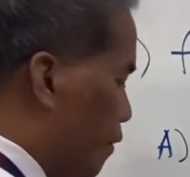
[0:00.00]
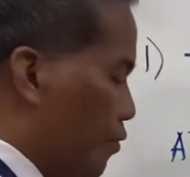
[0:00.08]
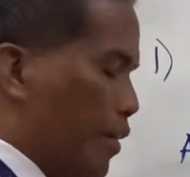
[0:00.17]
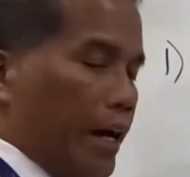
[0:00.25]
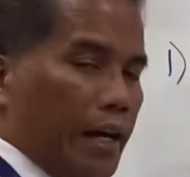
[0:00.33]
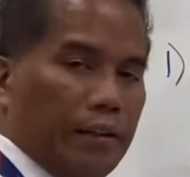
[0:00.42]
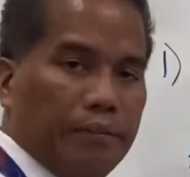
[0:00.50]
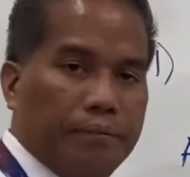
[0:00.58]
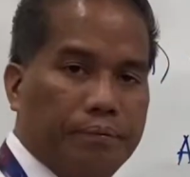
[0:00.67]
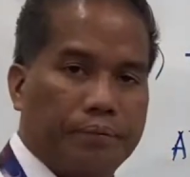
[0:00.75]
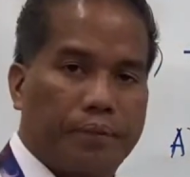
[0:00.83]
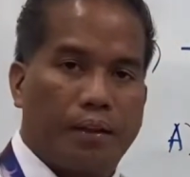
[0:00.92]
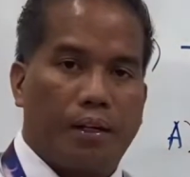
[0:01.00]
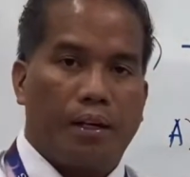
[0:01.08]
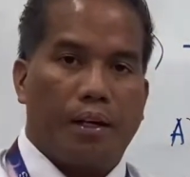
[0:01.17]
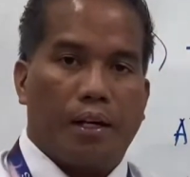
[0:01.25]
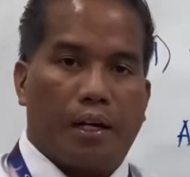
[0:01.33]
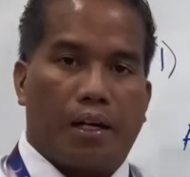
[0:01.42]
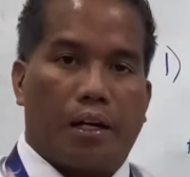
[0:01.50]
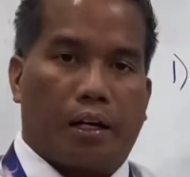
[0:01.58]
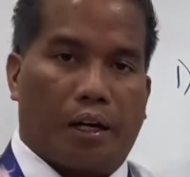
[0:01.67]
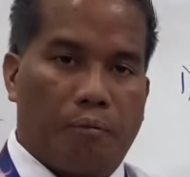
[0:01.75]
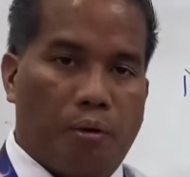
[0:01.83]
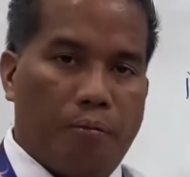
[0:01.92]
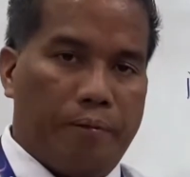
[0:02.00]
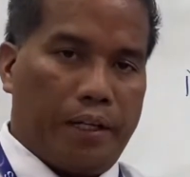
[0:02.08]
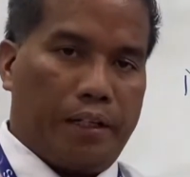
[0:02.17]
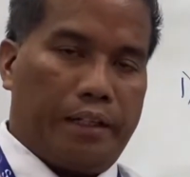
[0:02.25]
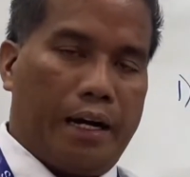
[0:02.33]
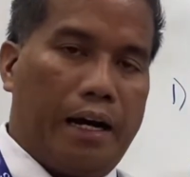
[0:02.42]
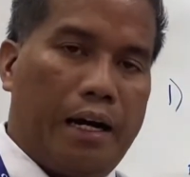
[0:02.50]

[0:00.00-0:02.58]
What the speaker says: Then, removing the